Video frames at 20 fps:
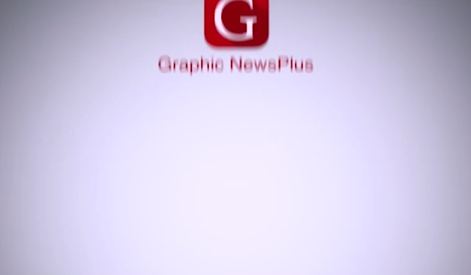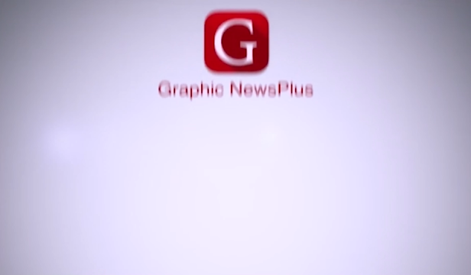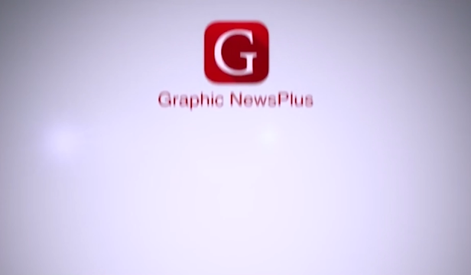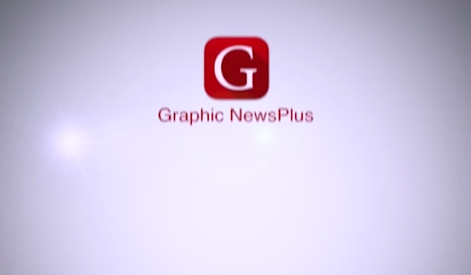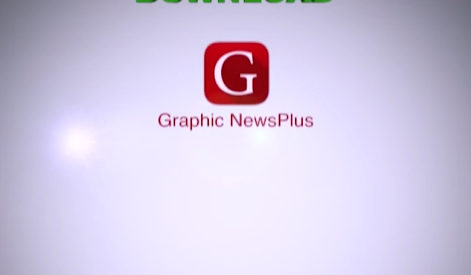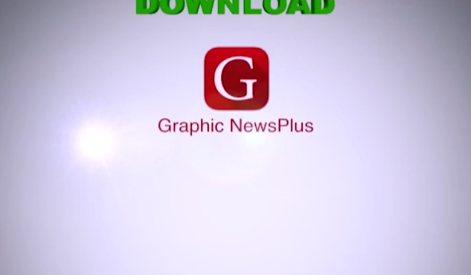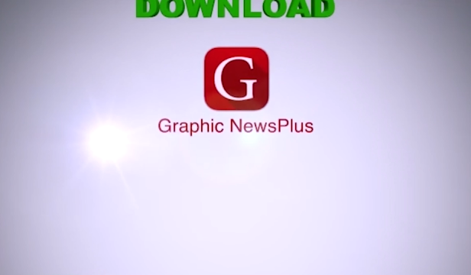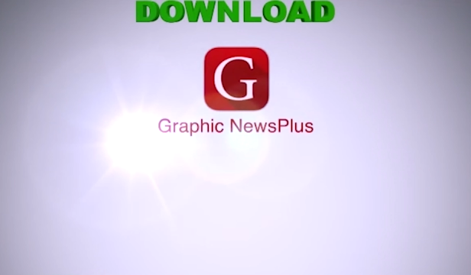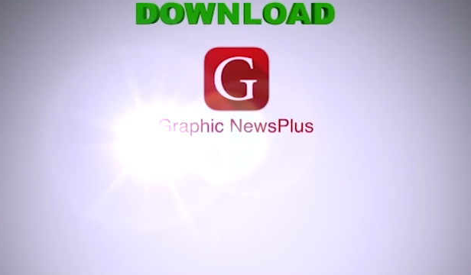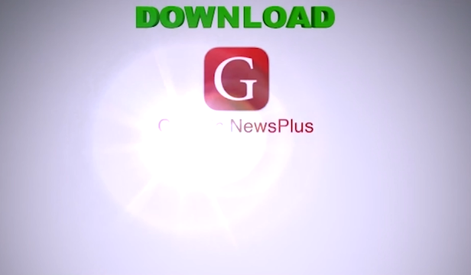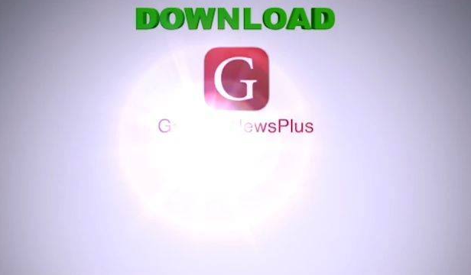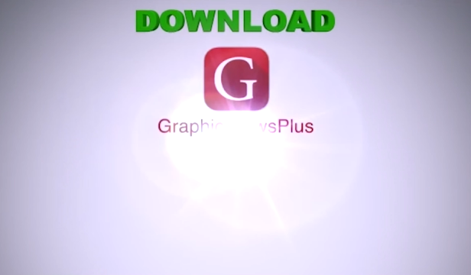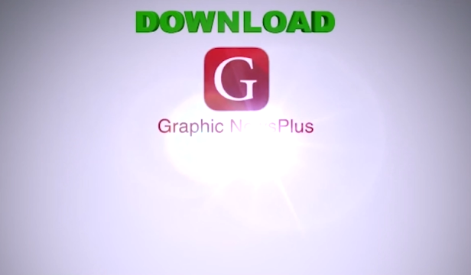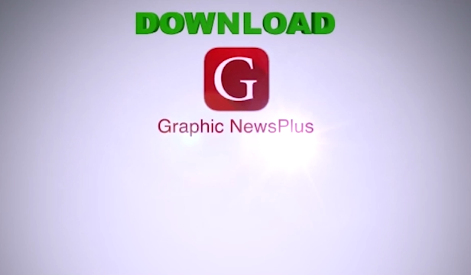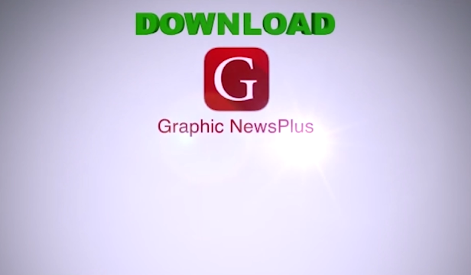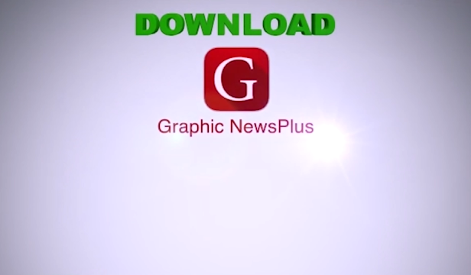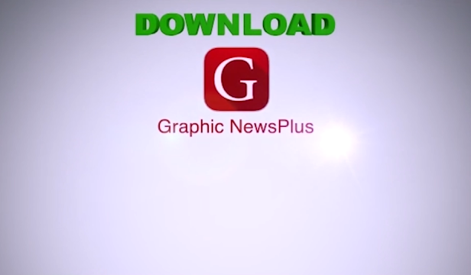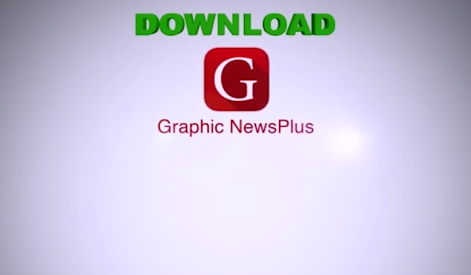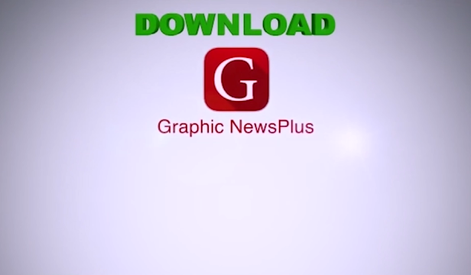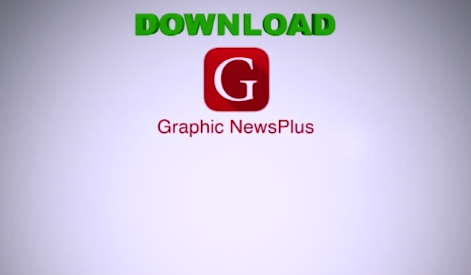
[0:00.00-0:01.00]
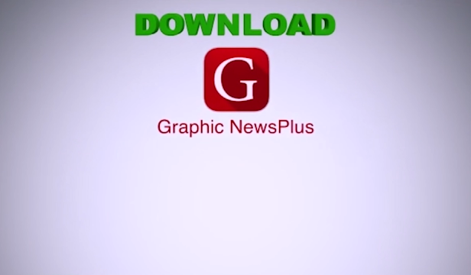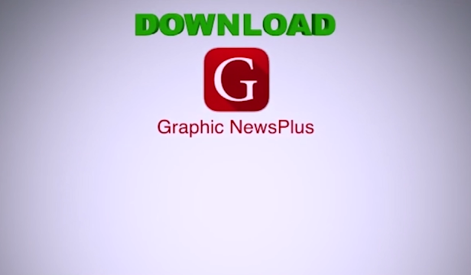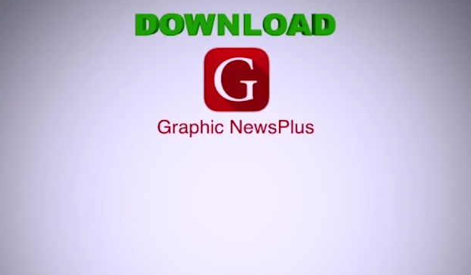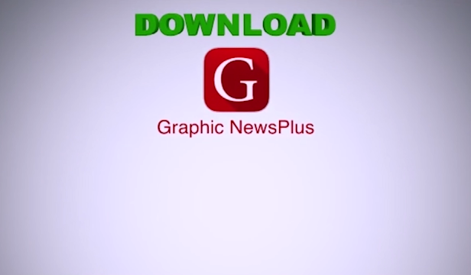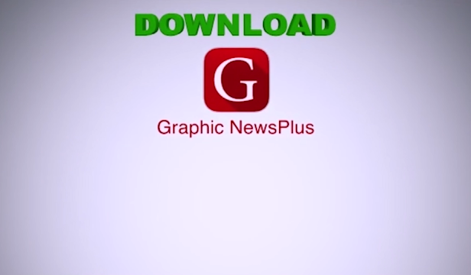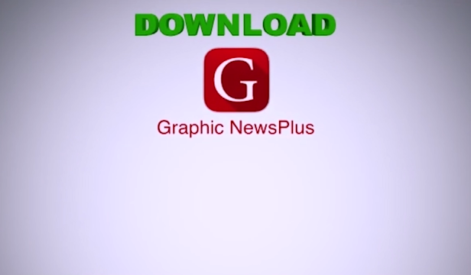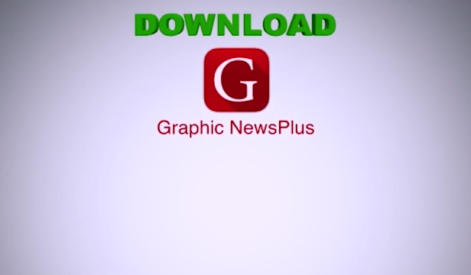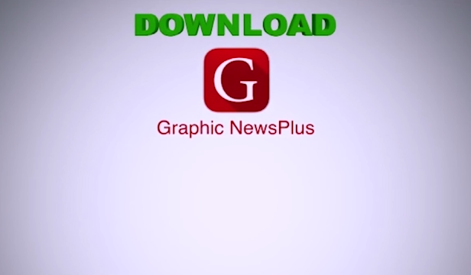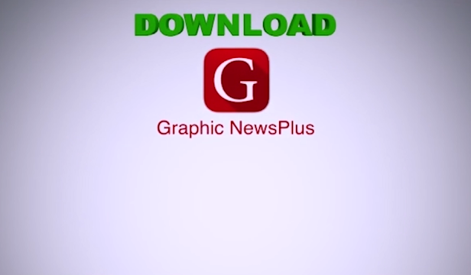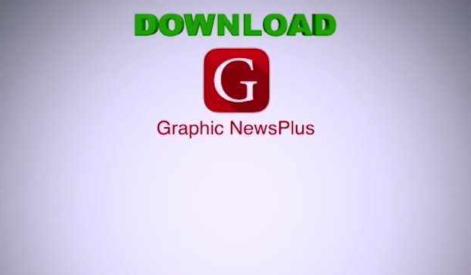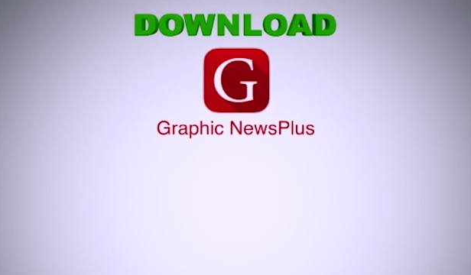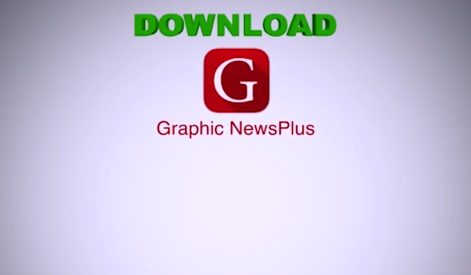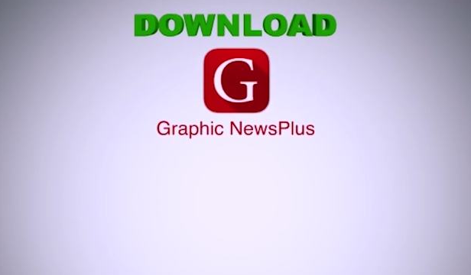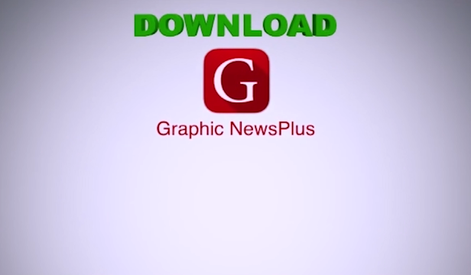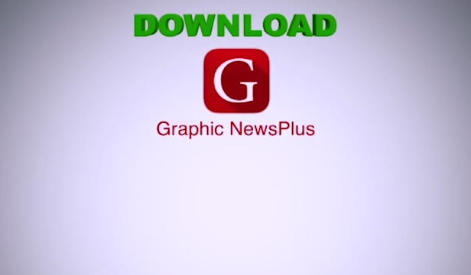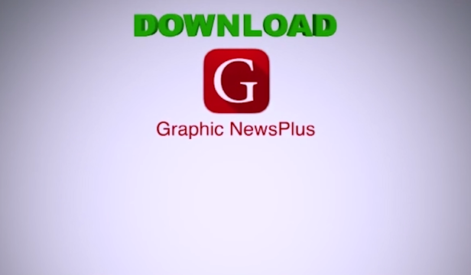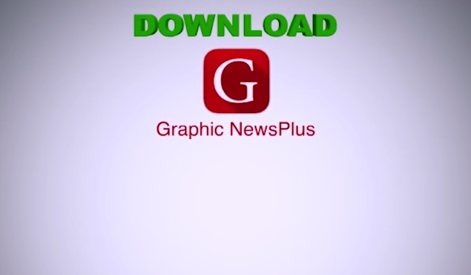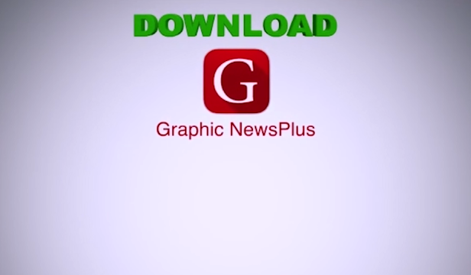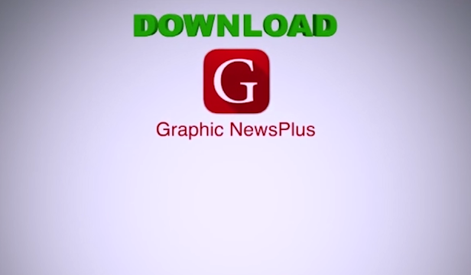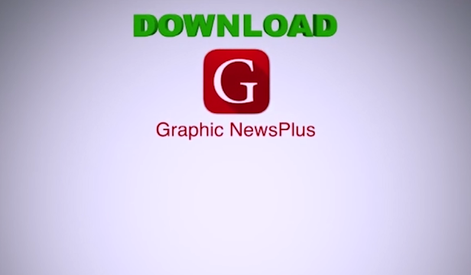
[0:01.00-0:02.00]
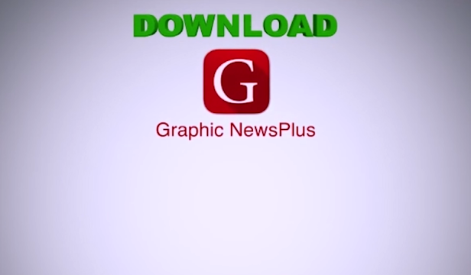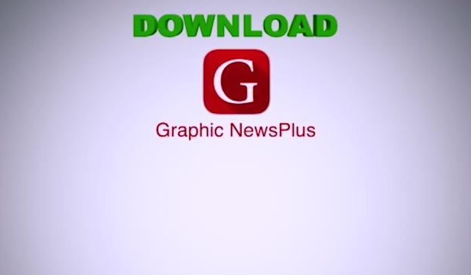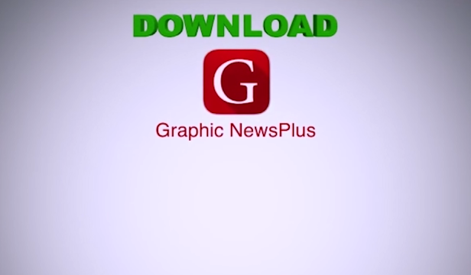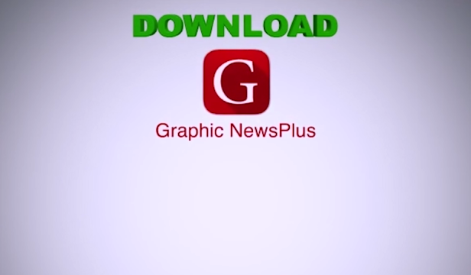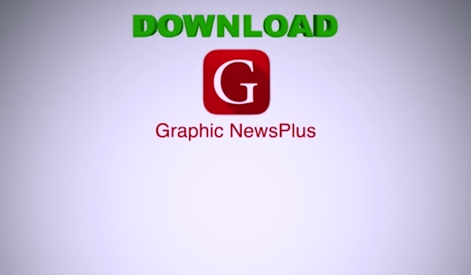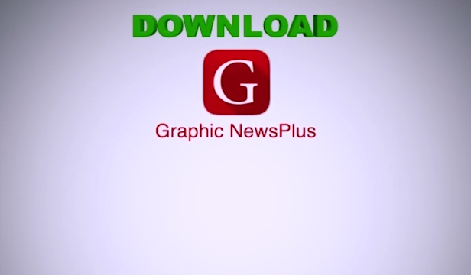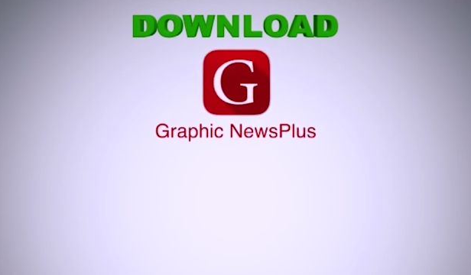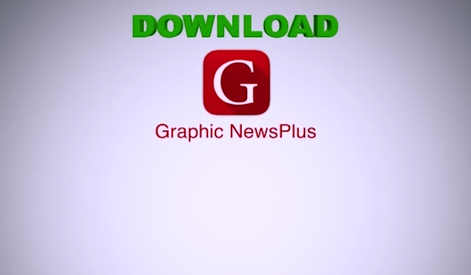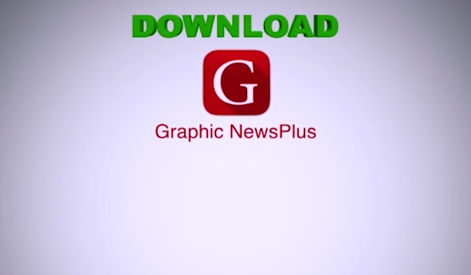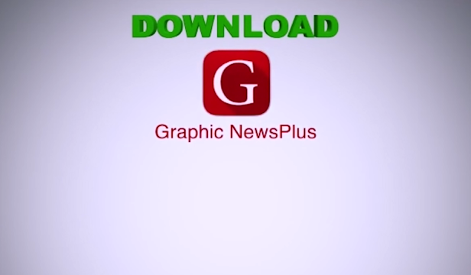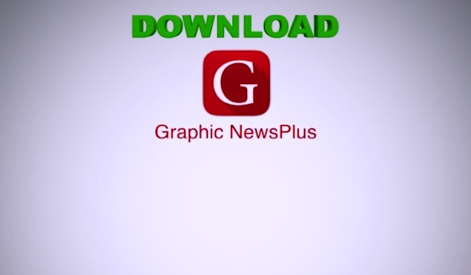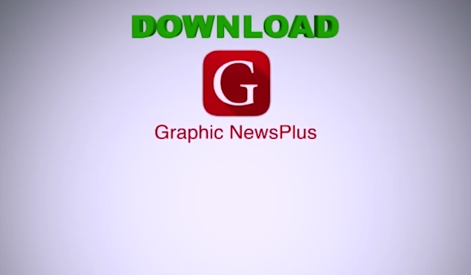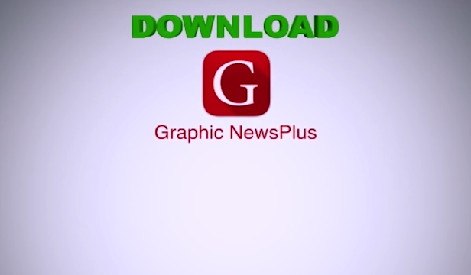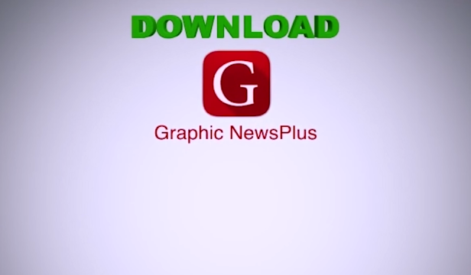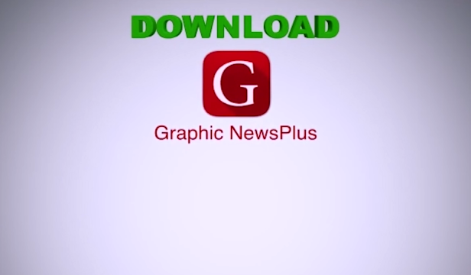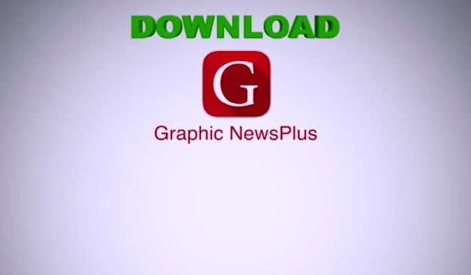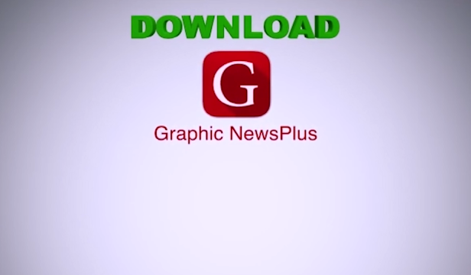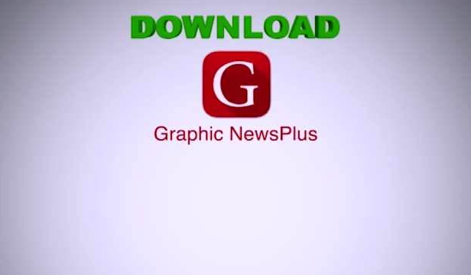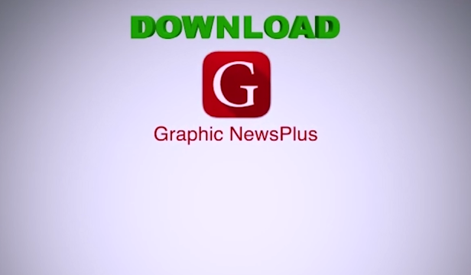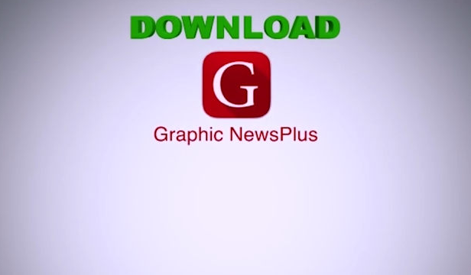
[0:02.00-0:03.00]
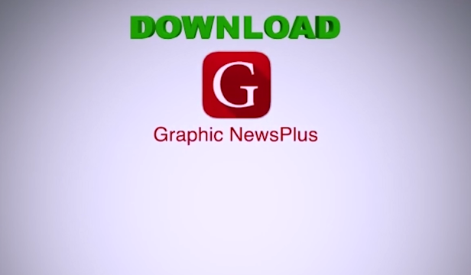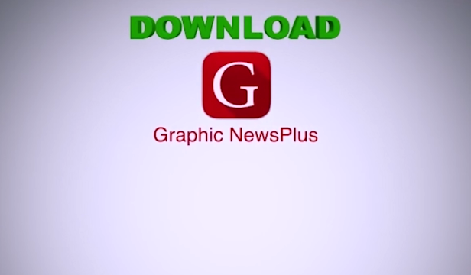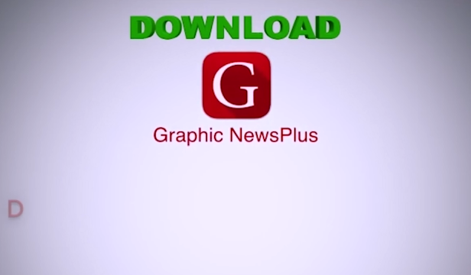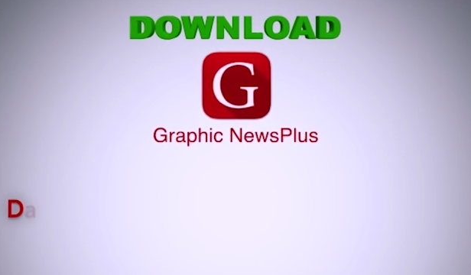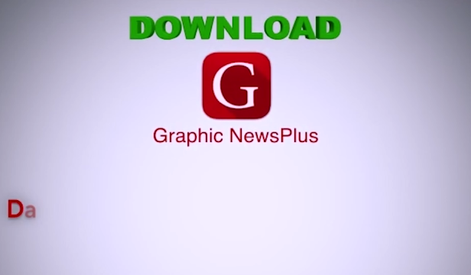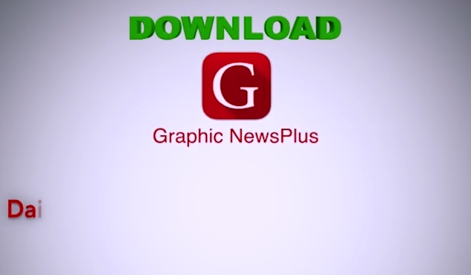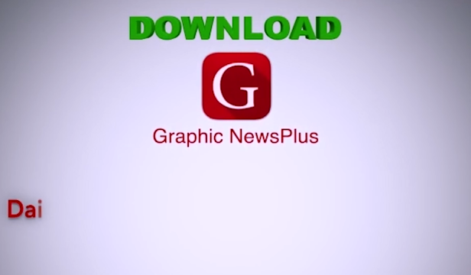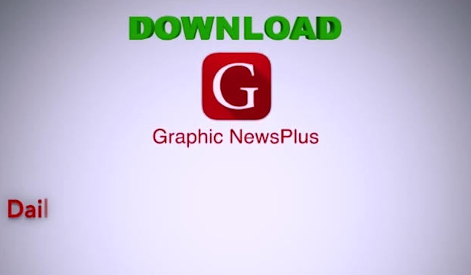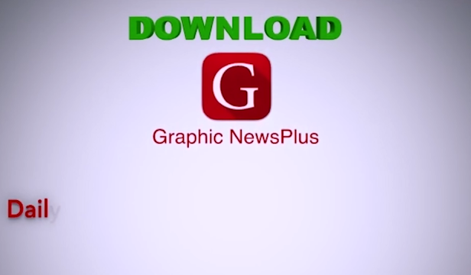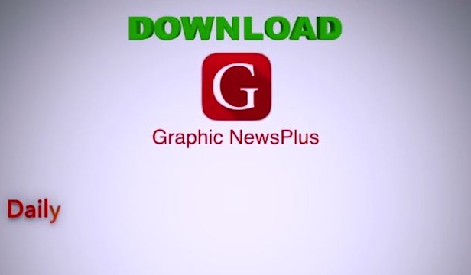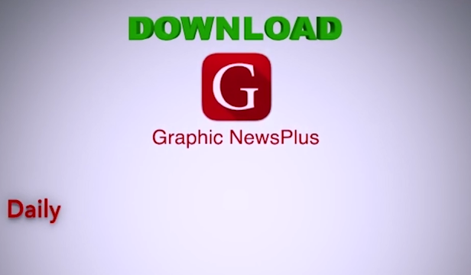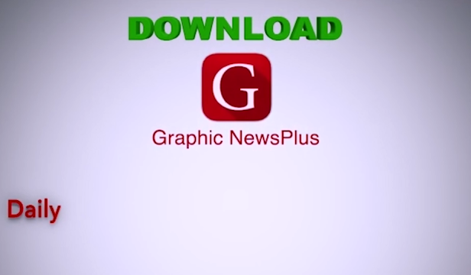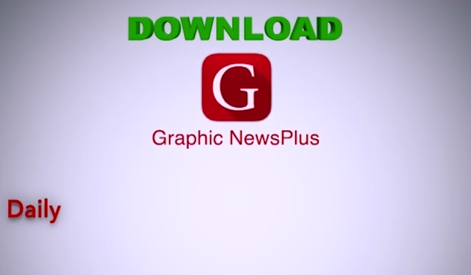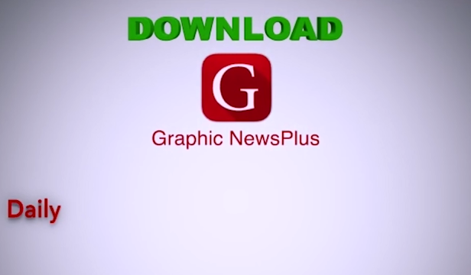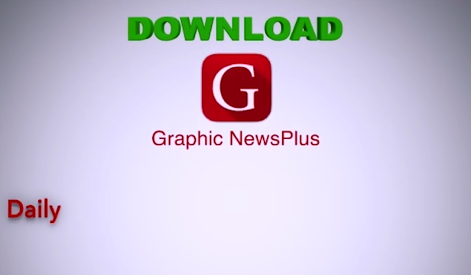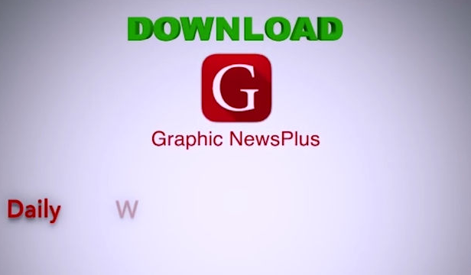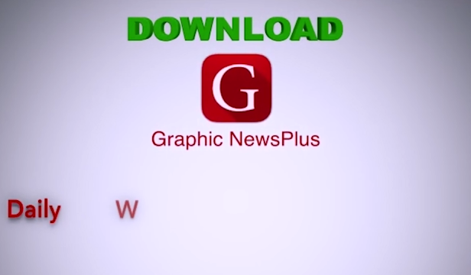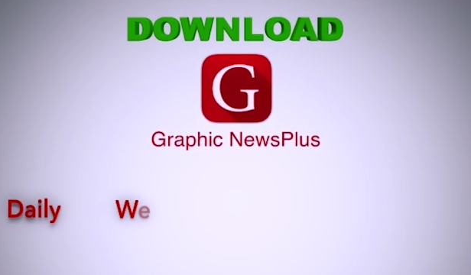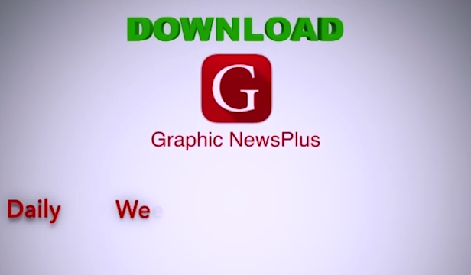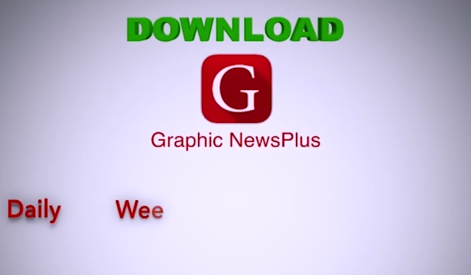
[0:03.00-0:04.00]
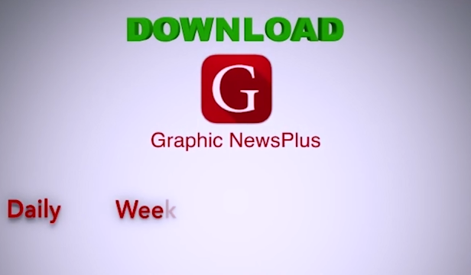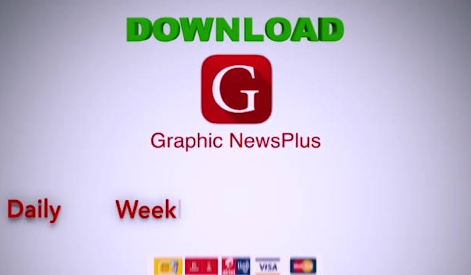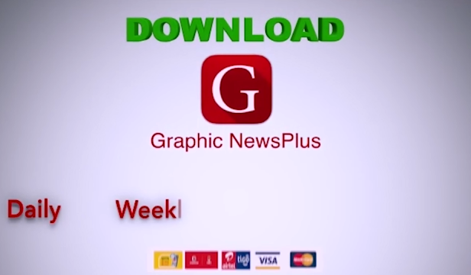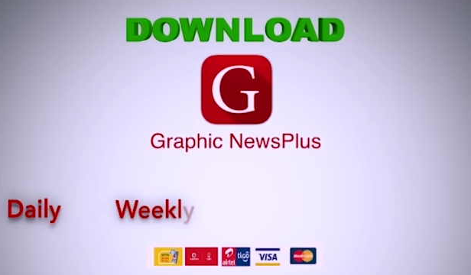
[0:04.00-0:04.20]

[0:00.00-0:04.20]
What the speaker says: No face is visible, so there are no lips to read.